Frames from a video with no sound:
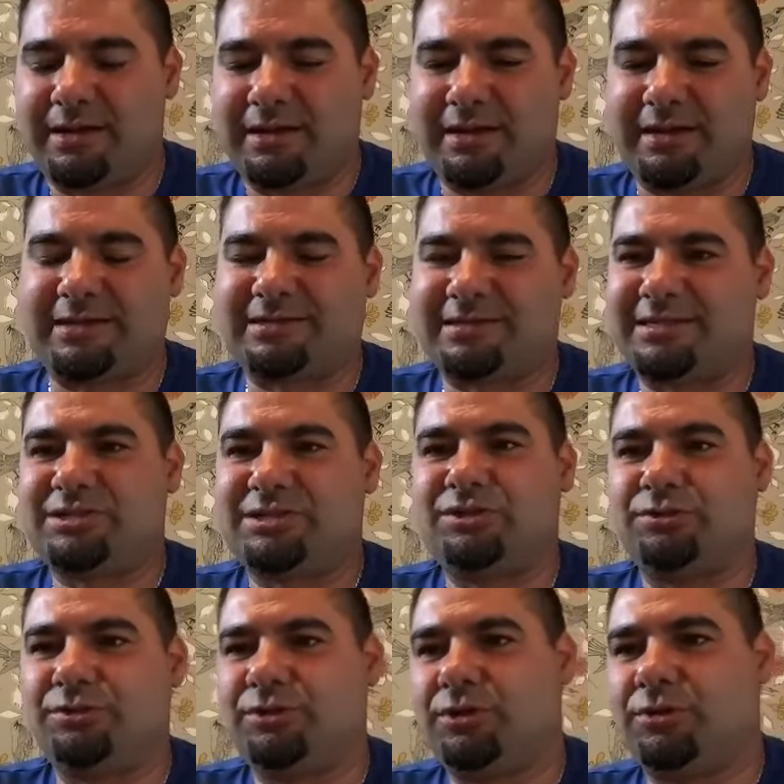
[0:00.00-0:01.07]
and I said to
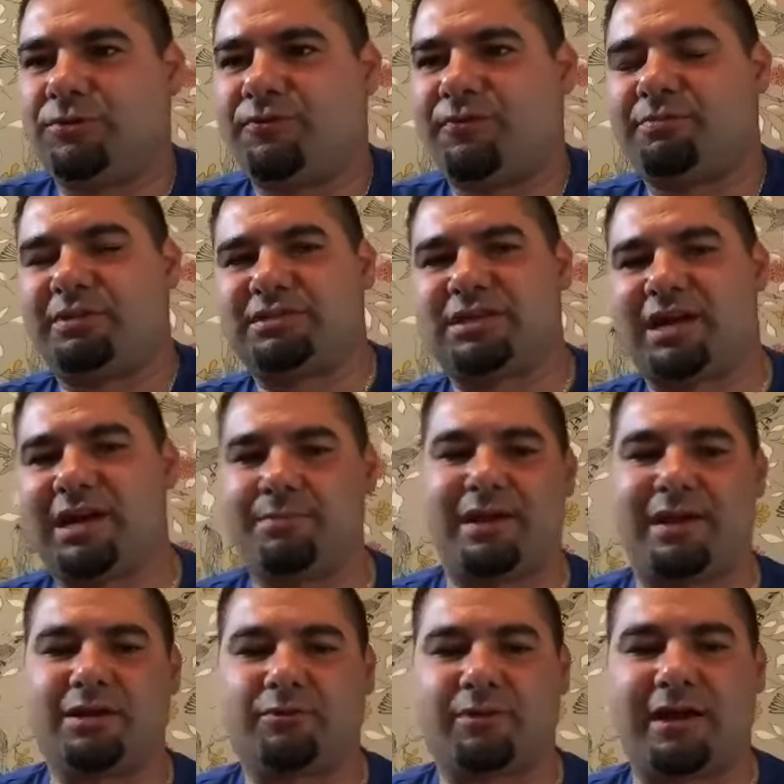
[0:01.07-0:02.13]
you, you know, from the time
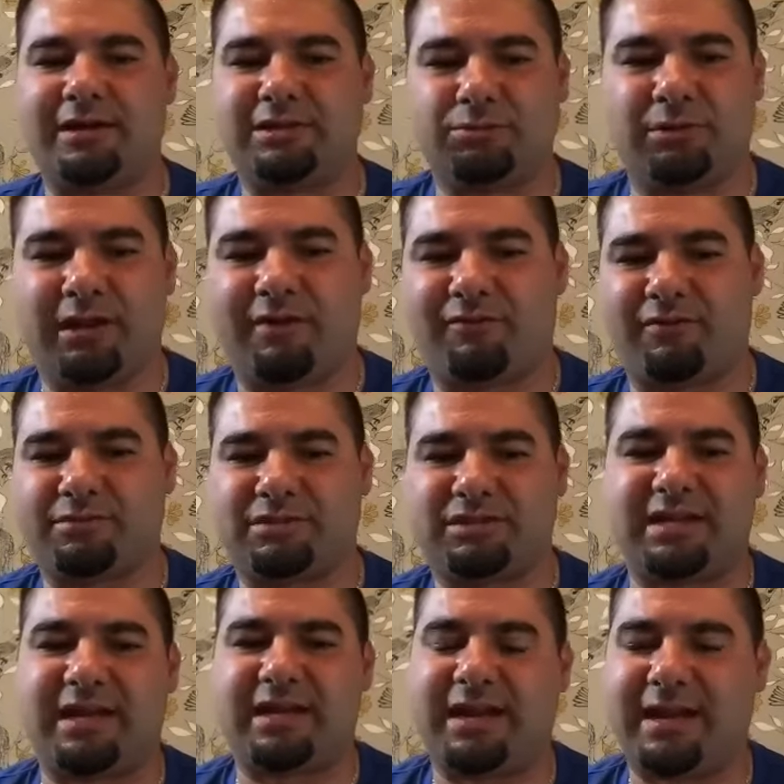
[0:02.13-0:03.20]
I graduated from
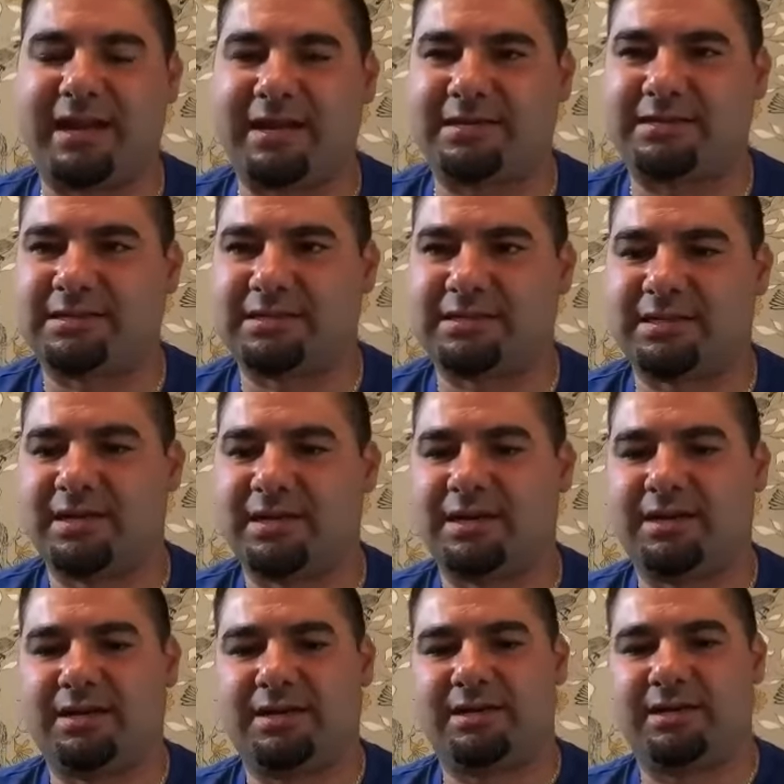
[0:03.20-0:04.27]
St. Anne's
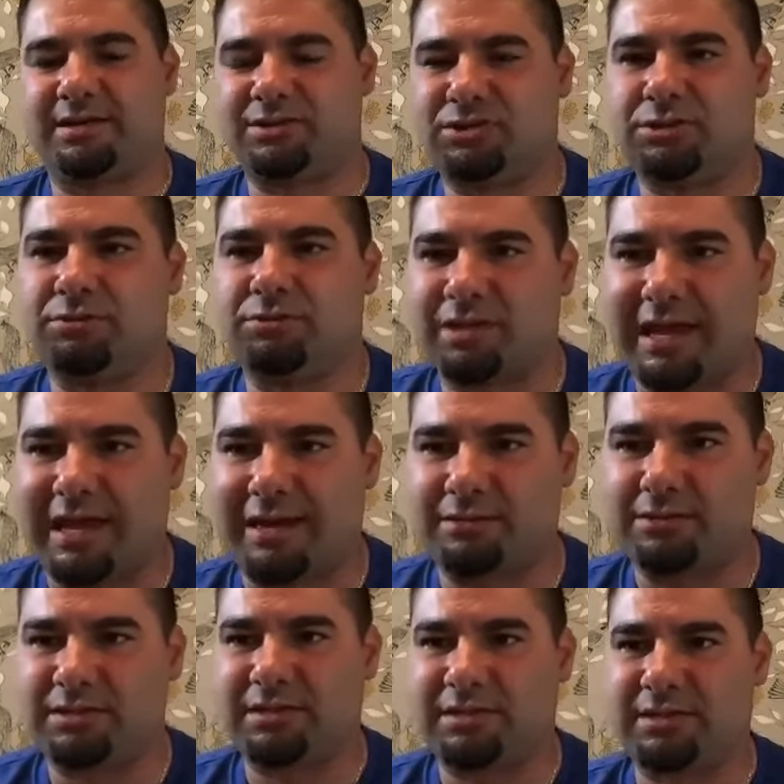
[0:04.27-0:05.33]
in
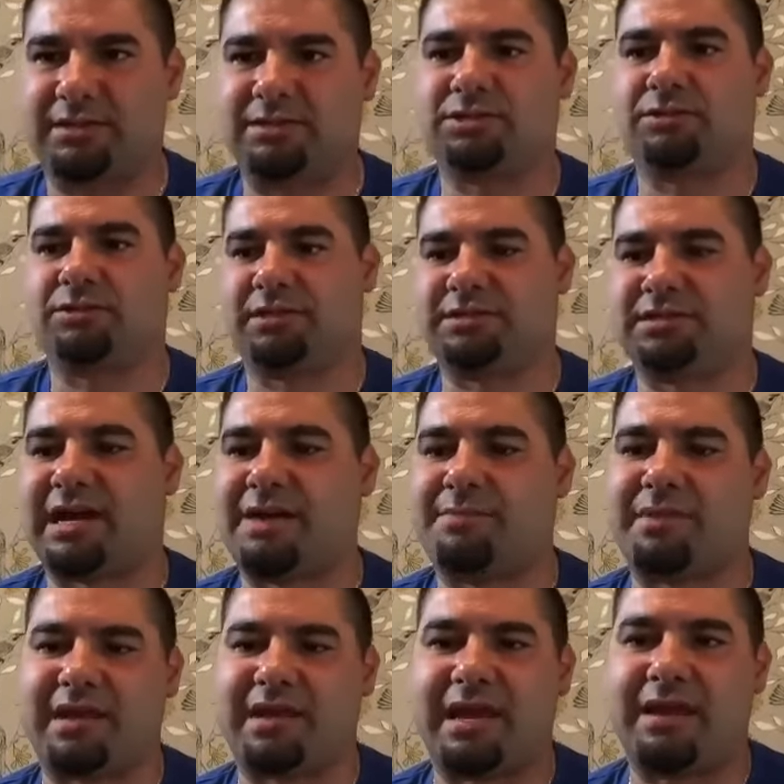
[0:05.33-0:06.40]
2000 until the time
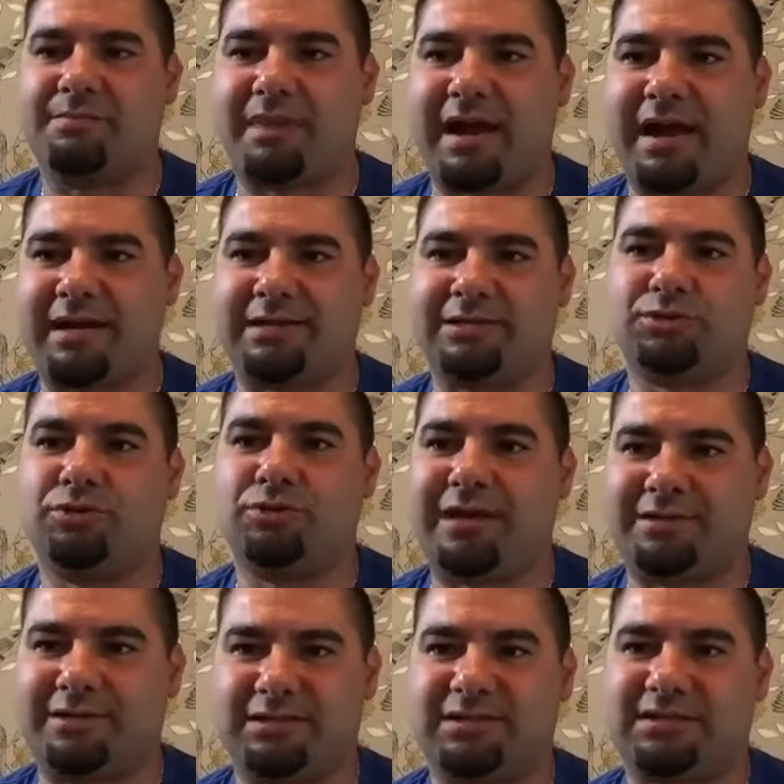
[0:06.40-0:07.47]
I came back in
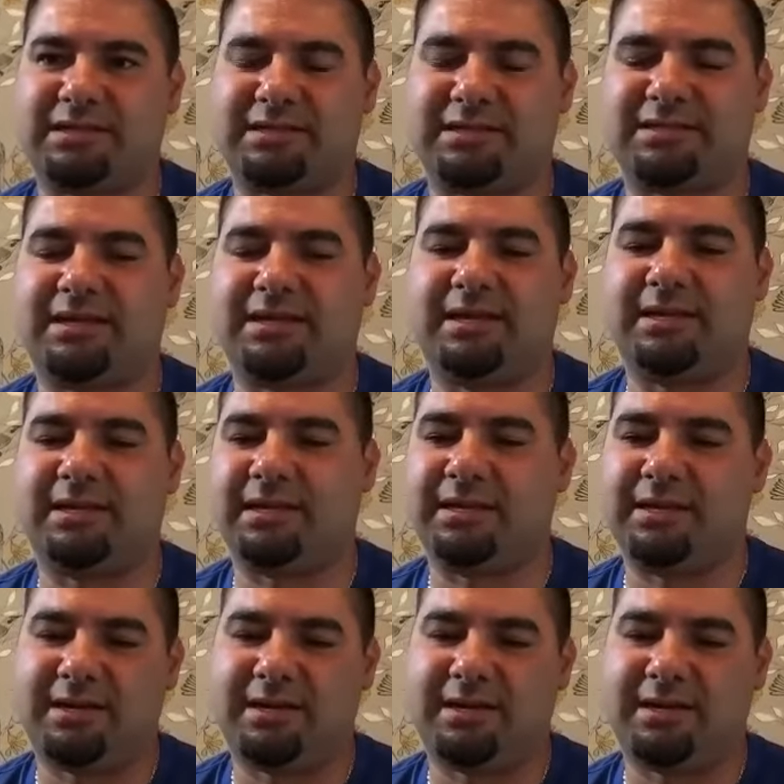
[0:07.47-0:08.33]
2016,